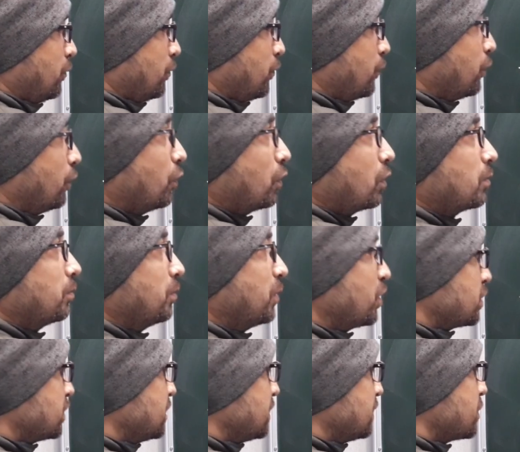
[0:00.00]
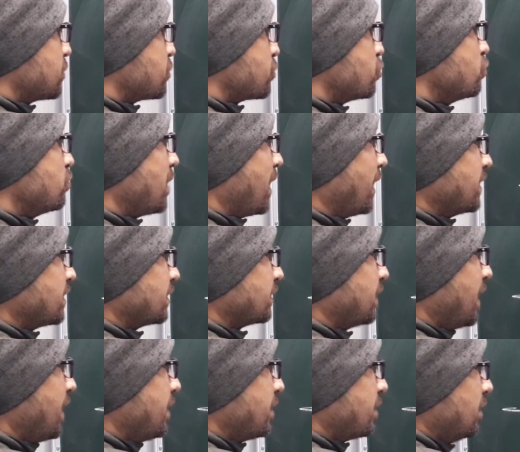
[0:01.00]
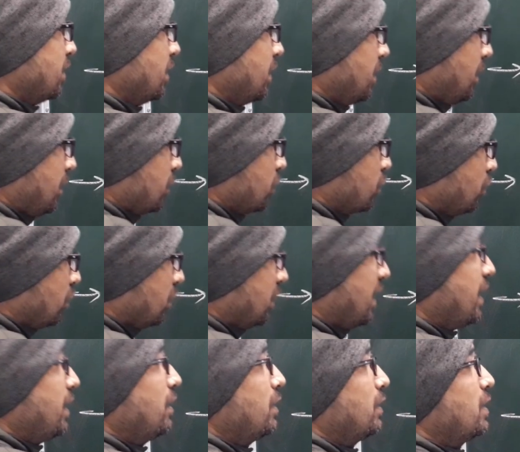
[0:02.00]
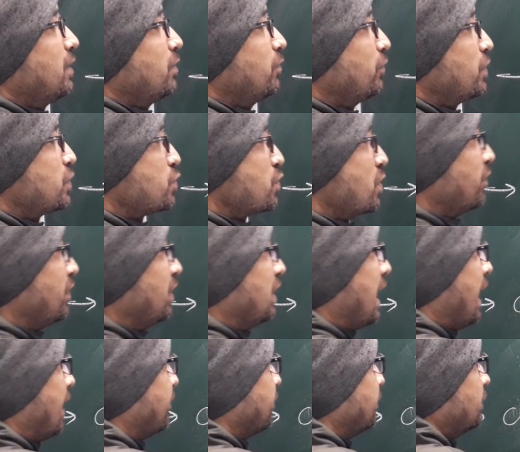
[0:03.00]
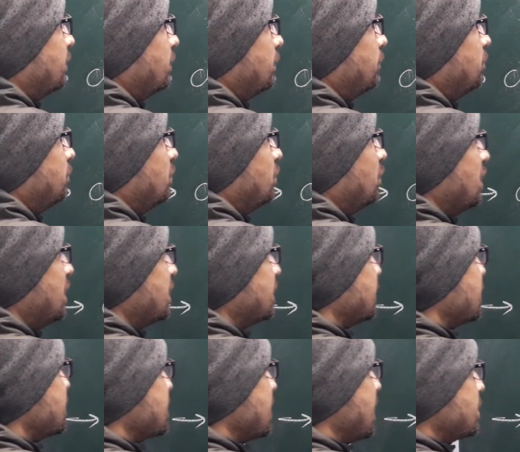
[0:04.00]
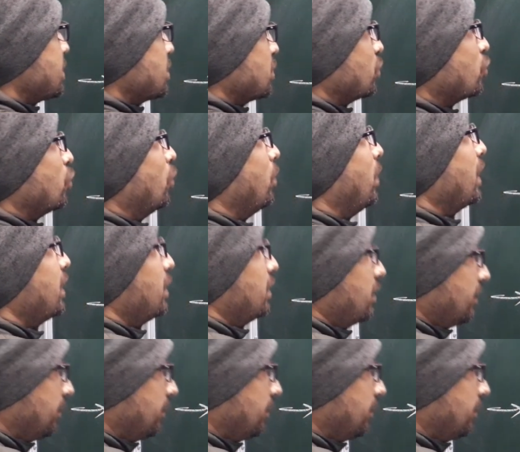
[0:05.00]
4, because this is 2 minus, right? So then which one will have lesser charge? Cobalt,